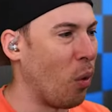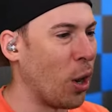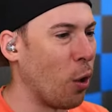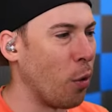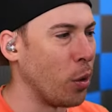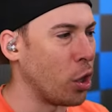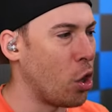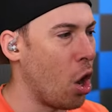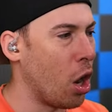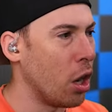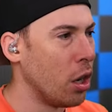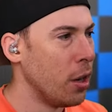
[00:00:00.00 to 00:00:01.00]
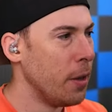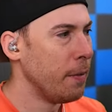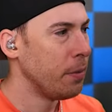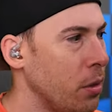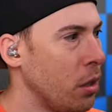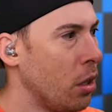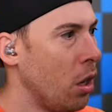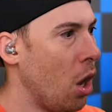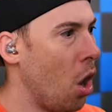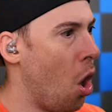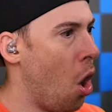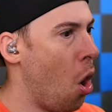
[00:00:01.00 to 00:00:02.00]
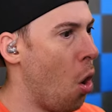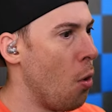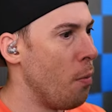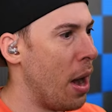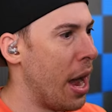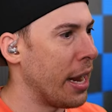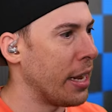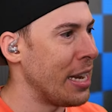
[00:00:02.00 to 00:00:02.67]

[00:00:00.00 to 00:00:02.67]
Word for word: run over with a car. Oh my,